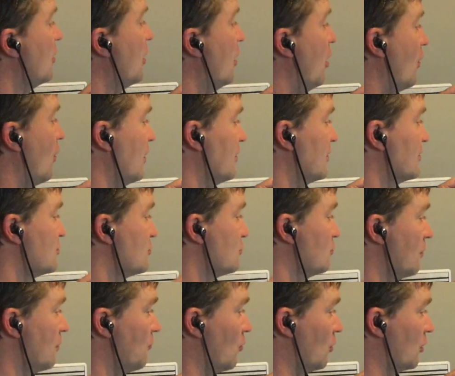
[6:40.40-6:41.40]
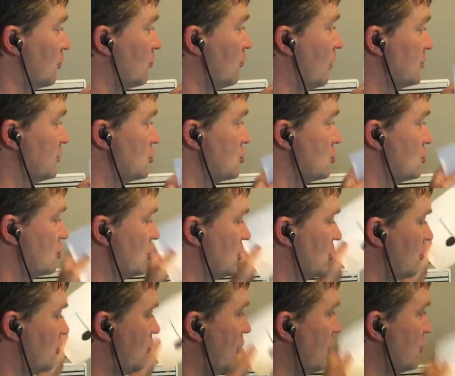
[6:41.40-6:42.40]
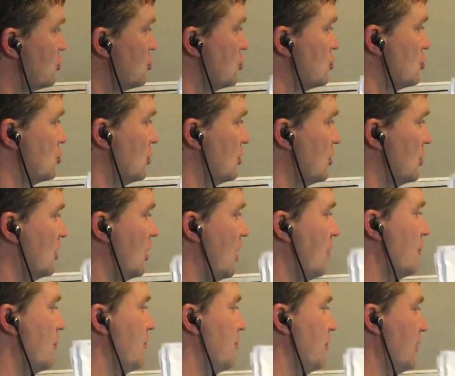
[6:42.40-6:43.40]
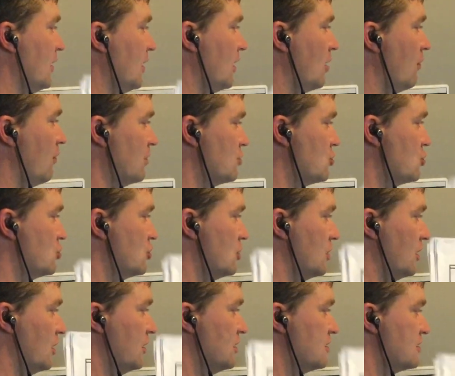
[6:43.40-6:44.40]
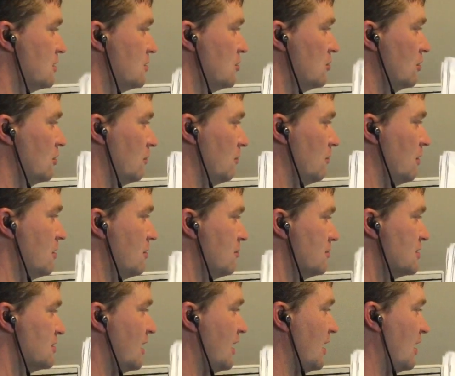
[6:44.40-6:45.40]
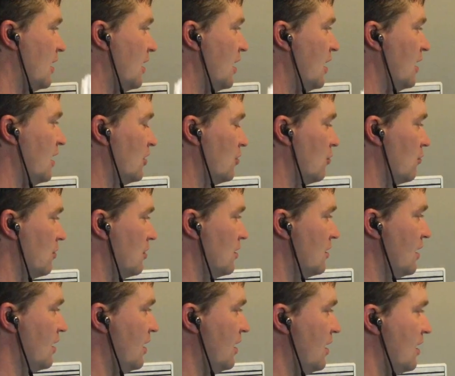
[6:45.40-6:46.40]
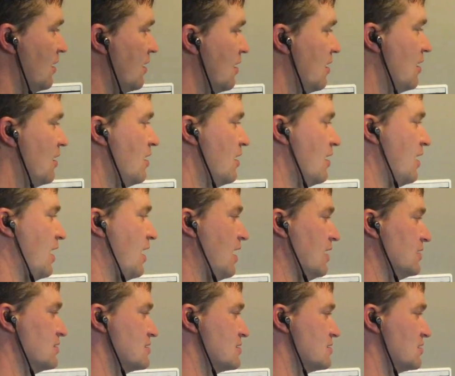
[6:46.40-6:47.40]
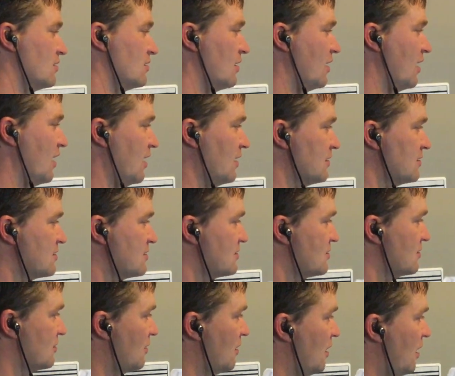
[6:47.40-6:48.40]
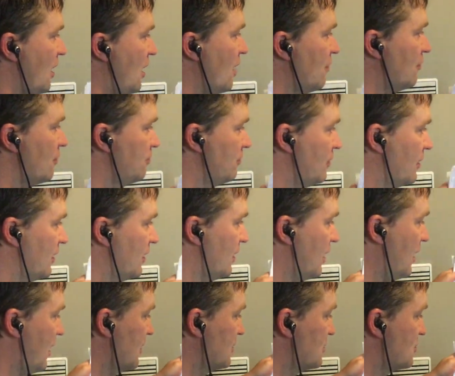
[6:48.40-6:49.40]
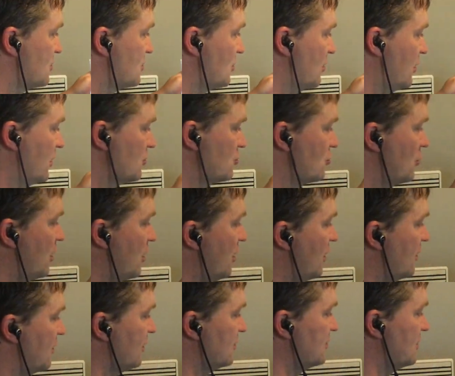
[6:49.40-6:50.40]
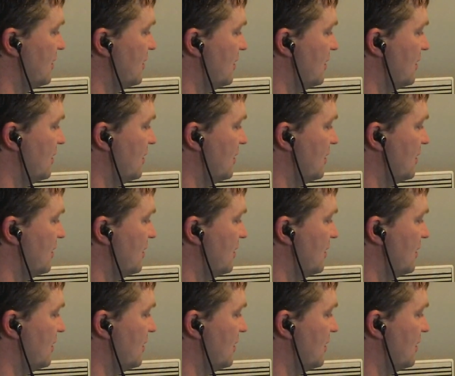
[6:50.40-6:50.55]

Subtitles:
All right, let's do one more. Question, question. I will play a question and listen to the rhythms that I create. Answer, answer. I will play an answer and try not to